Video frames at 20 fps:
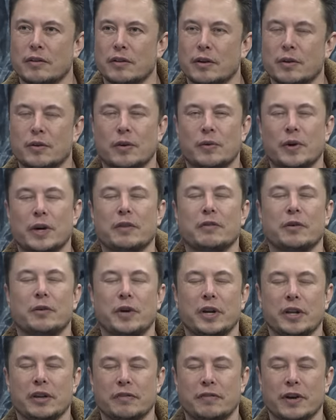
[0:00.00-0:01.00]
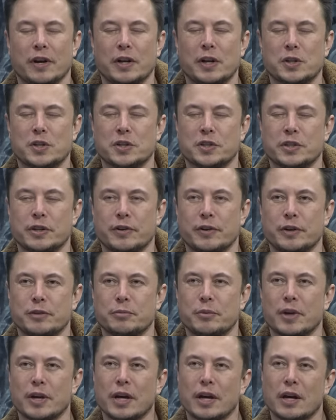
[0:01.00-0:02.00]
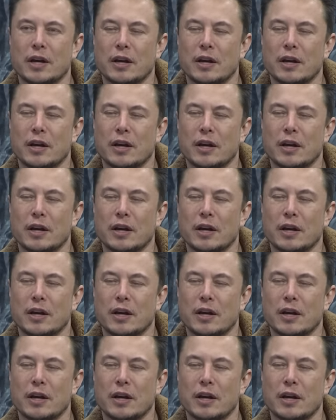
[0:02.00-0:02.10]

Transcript: I recommend reading the foundation series, but